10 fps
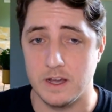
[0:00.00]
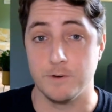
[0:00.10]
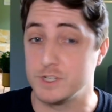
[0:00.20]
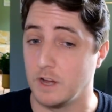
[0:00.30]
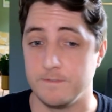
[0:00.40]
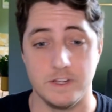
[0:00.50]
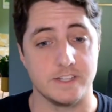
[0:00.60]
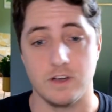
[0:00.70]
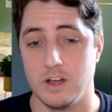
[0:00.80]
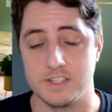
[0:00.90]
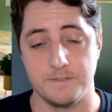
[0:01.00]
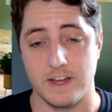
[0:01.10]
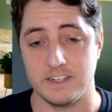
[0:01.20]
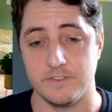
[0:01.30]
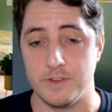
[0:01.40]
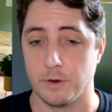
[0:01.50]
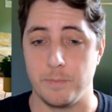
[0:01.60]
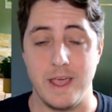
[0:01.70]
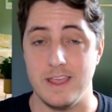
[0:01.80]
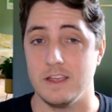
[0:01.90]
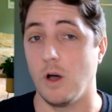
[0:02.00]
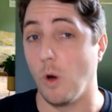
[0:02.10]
First off, it's cost effective. You're paying